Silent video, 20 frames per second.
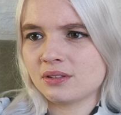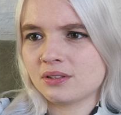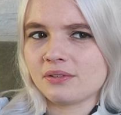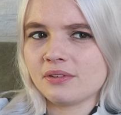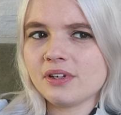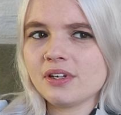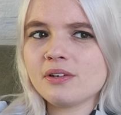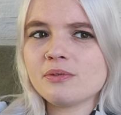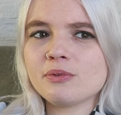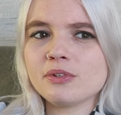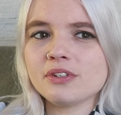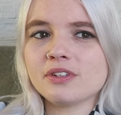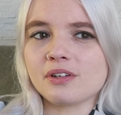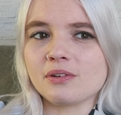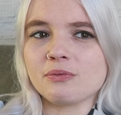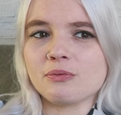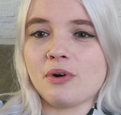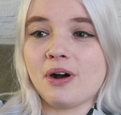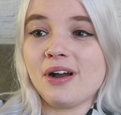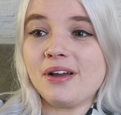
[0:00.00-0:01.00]
I really wonder
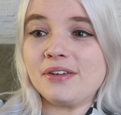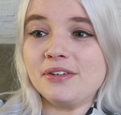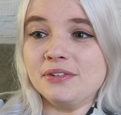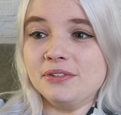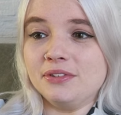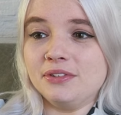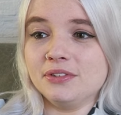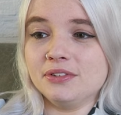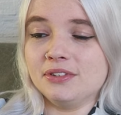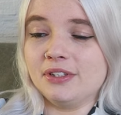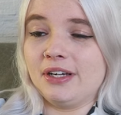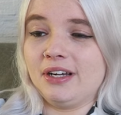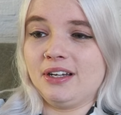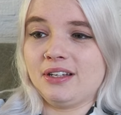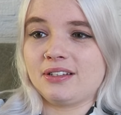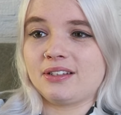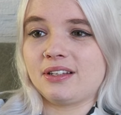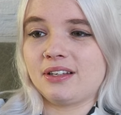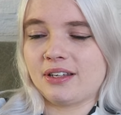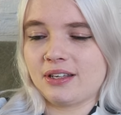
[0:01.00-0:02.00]
why you do
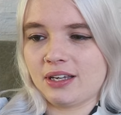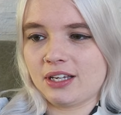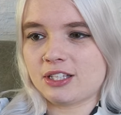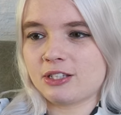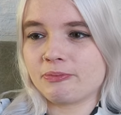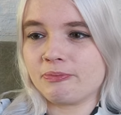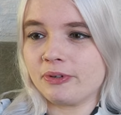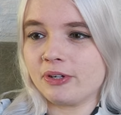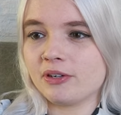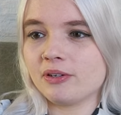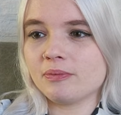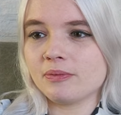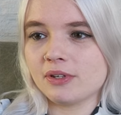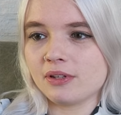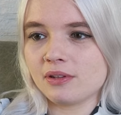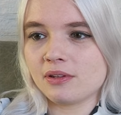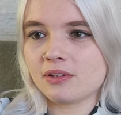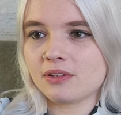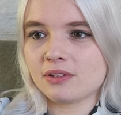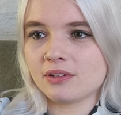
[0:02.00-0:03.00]
that. Like,
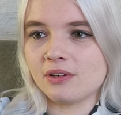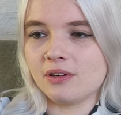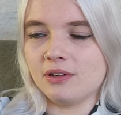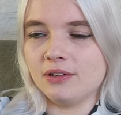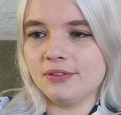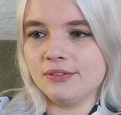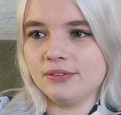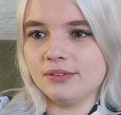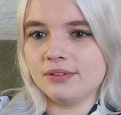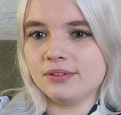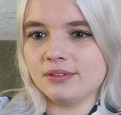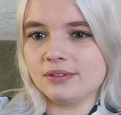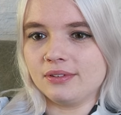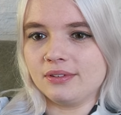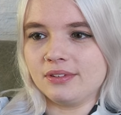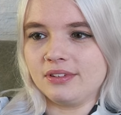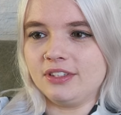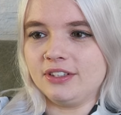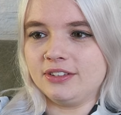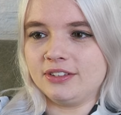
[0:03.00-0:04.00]
experiment on
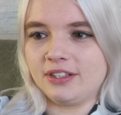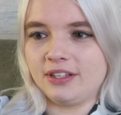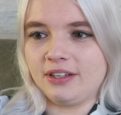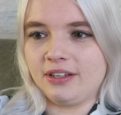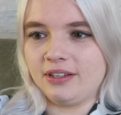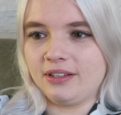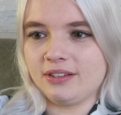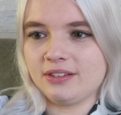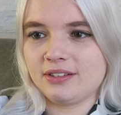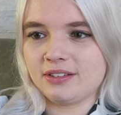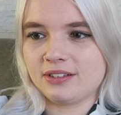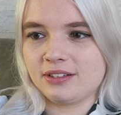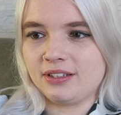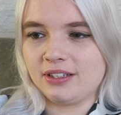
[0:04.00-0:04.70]
these things.